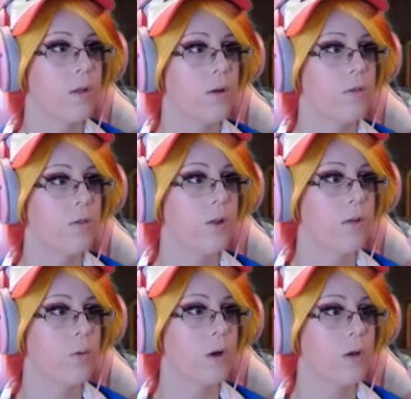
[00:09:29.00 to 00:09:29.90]
There's
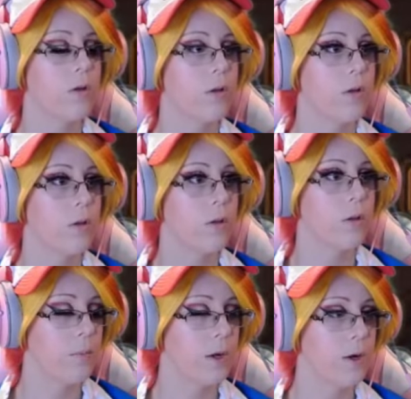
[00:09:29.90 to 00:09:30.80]
another
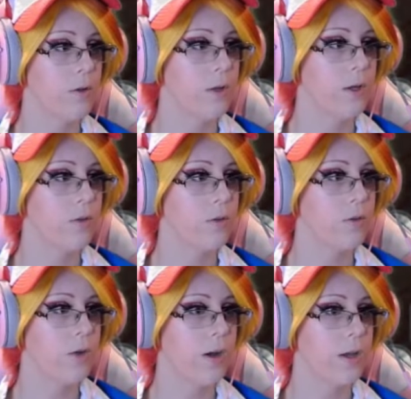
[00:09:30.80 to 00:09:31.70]
one. Apparently it
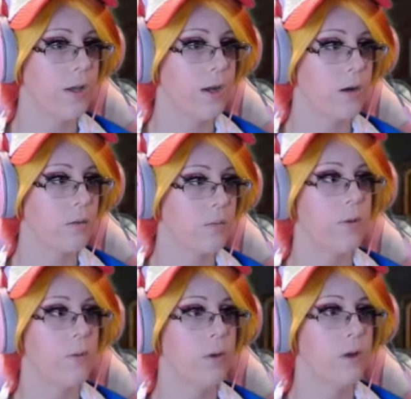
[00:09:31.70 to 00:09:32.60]
does not care.
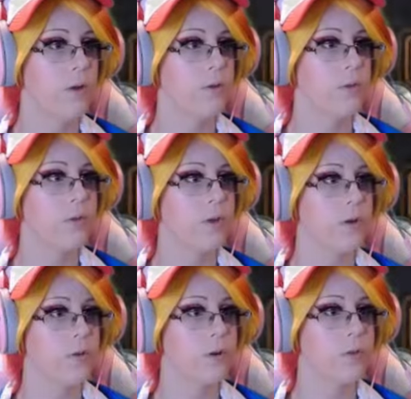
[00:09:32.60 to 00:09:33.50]
What else is
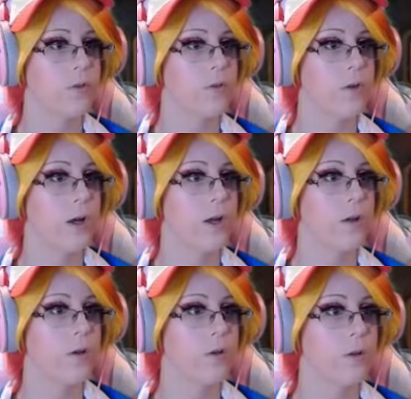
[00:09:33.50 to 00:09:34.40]
there for us to
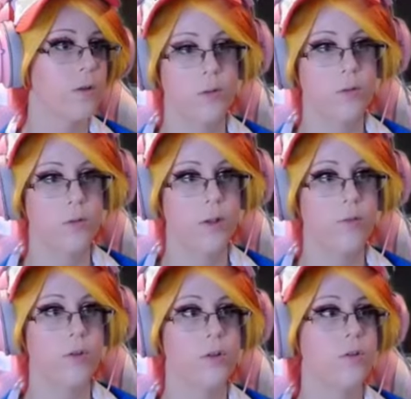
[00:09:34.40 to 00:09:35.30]
find? This
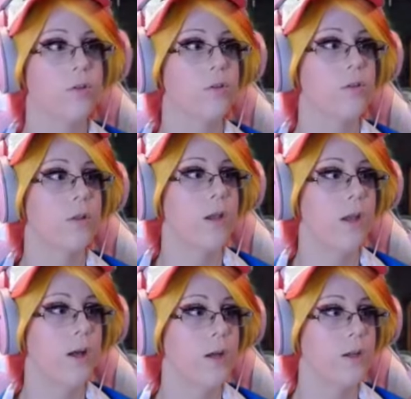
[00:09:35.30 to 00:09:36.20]
level is
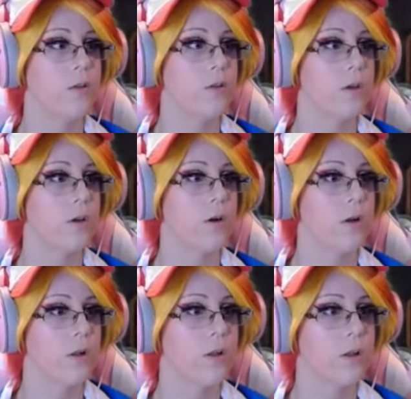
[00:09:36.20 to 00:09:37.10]
not easy.
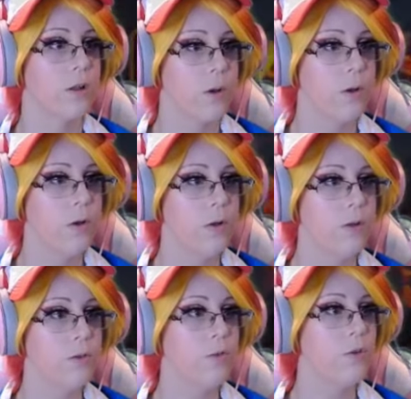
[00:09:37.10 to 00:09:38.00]
Oh,
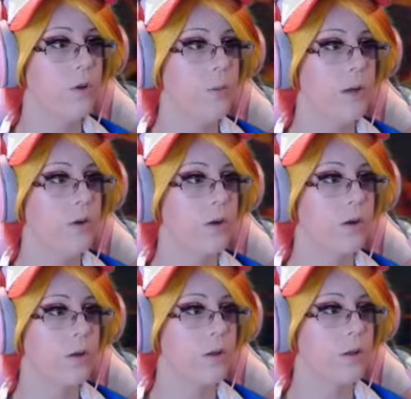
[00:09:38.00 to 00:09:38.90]
the a
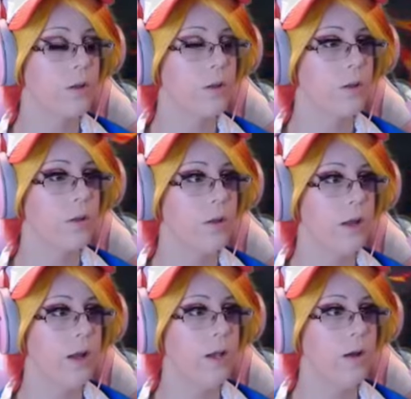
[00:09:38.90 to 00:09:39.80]
Charmander!
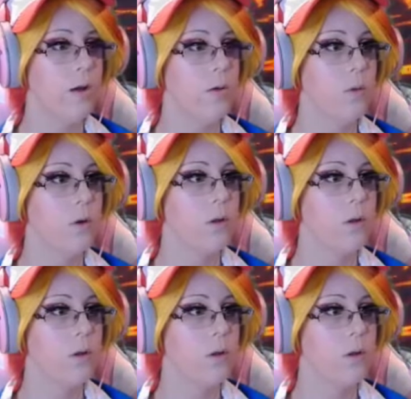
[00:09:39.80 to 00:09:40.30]
Hello!